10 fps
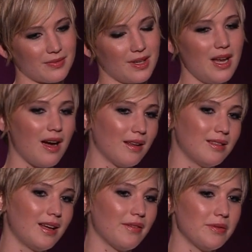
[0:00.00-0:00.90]
yeah i
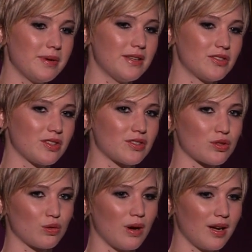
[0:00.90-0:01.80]
think everybody's
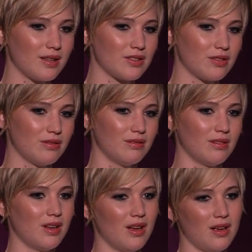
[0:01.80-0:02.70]
just trying to
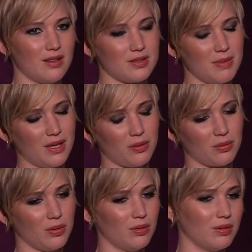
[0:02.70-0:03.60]
to make it
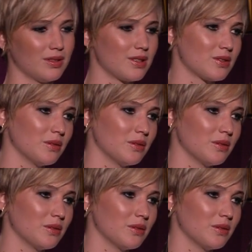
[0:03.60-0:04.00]
through and to